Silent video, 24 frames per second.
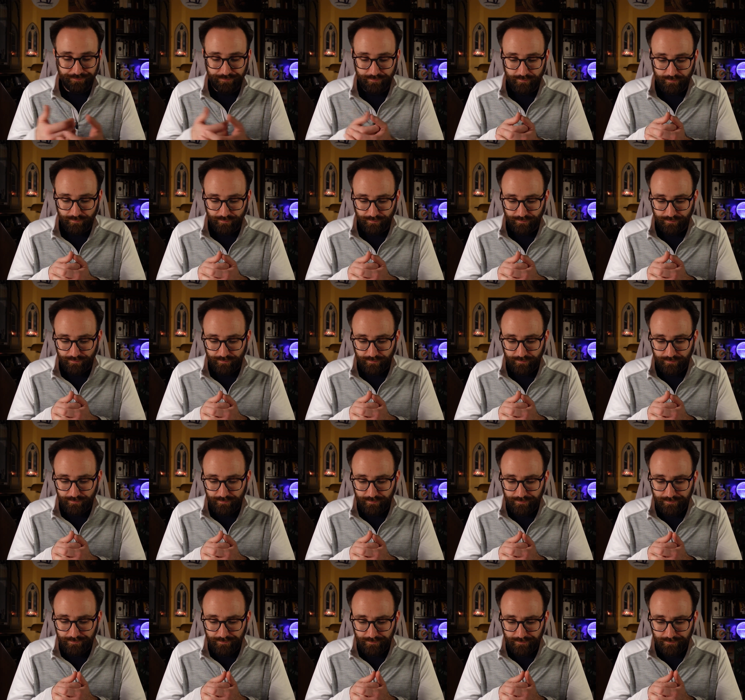
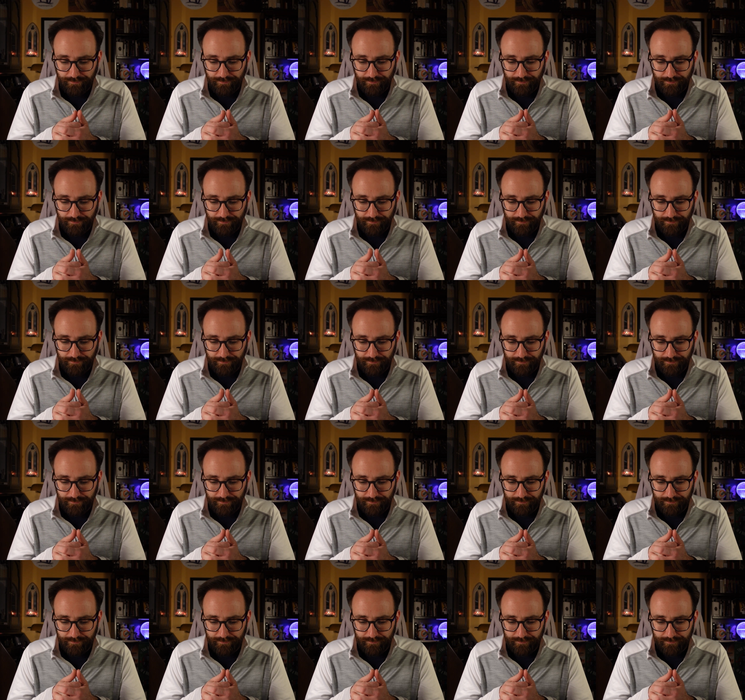
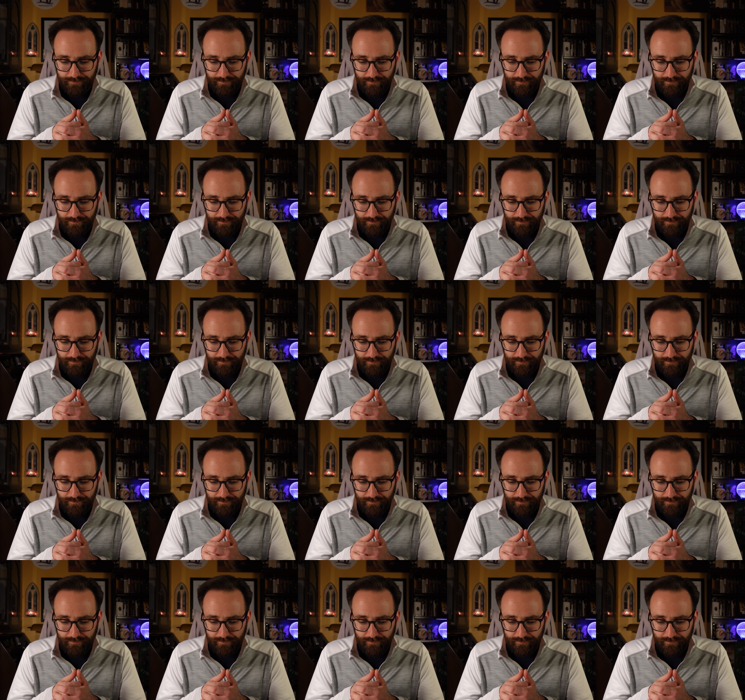No one is speaking in this clip.